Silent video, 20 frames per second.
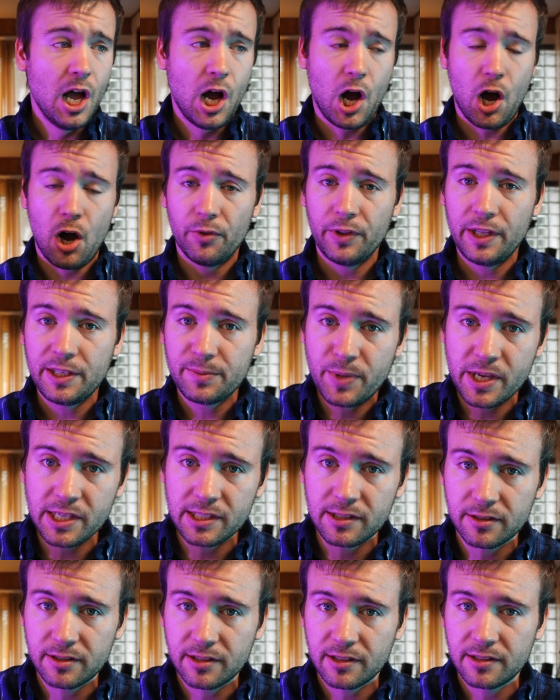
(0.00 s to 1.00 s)
all these
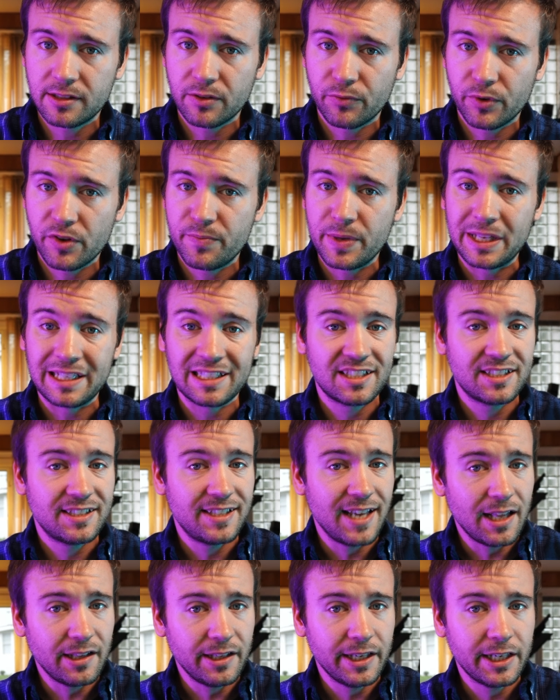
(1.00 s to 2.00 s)
businesses that we've been
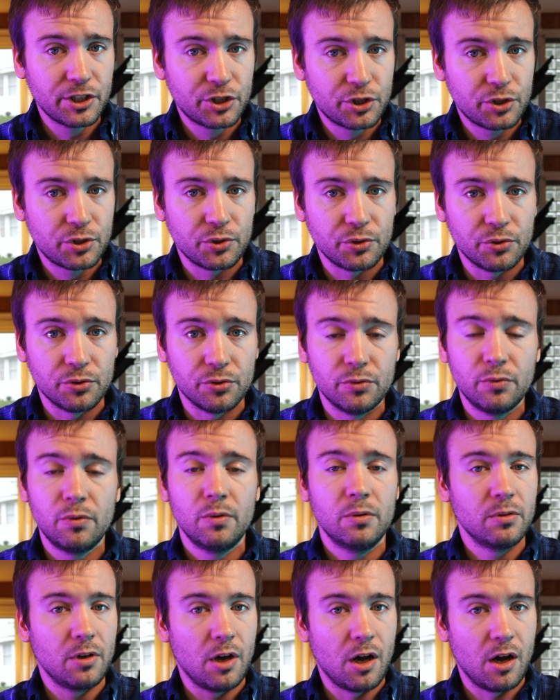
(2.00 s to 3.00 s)
selling
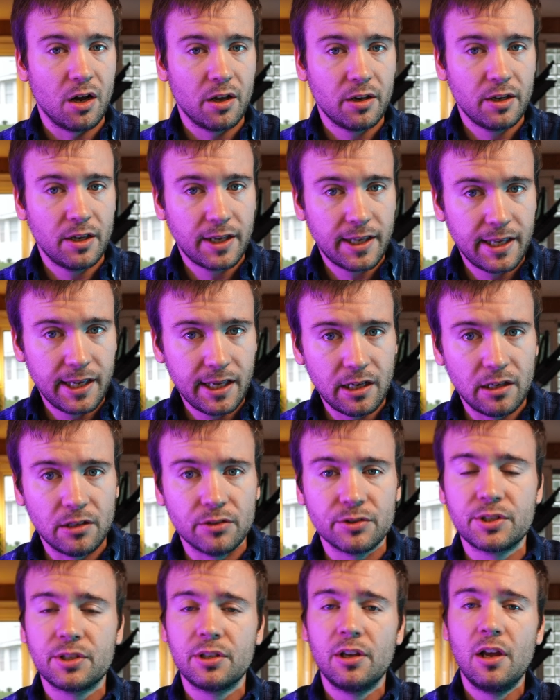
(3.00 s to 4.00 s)
to on
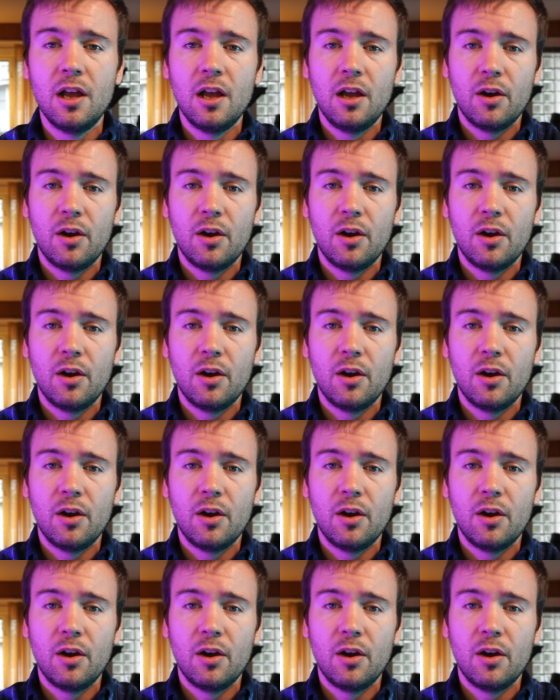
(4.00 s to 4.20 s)
account,